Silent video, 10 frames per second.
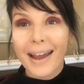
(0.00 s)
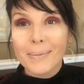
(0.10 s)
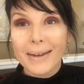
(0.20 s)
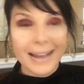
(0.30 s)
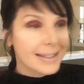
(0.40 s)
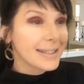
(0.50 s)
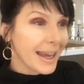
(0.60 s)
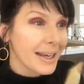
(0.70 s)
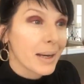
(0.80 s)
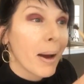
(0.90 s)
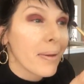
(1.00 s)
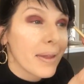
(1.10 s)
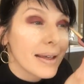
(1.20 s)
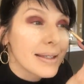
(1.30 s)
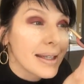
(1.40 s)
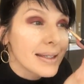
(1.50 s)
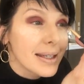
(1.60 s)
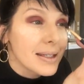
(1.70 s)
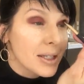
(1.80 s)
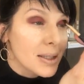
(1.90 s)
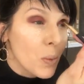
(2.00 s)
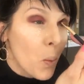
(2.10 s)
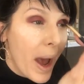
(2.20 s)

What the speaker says: I'm excited about this. This is just